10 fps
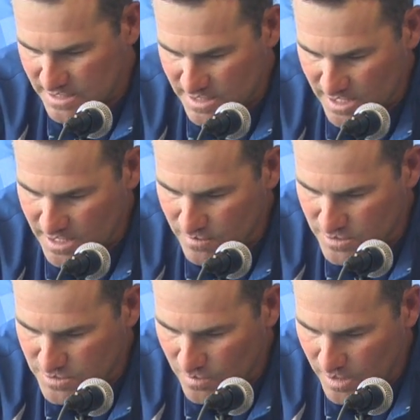I think it
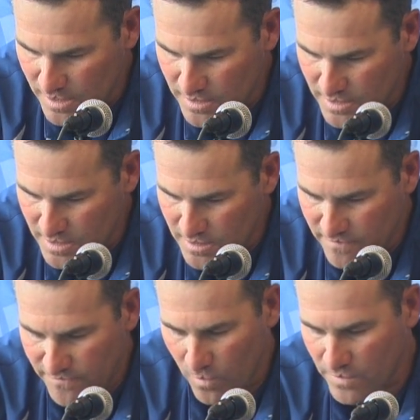was in the
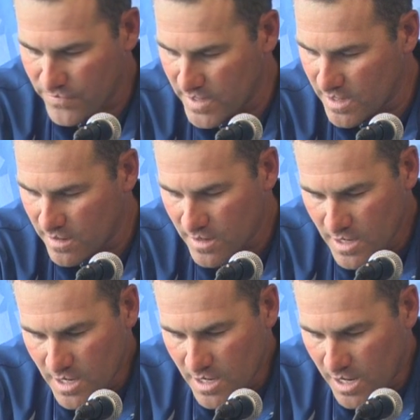fourth there
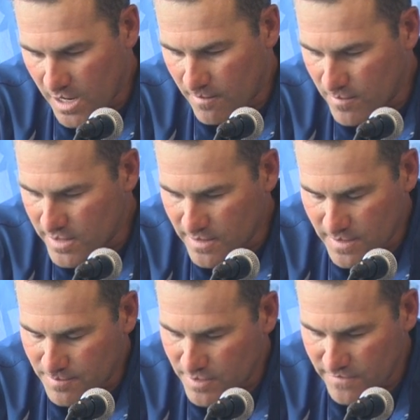where
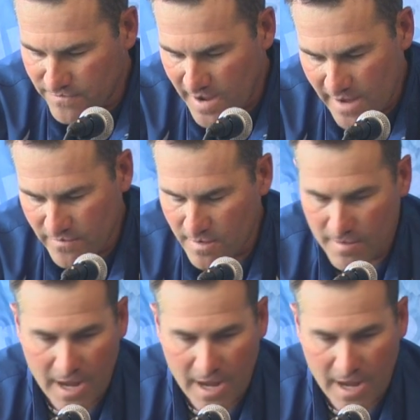they put 5 up.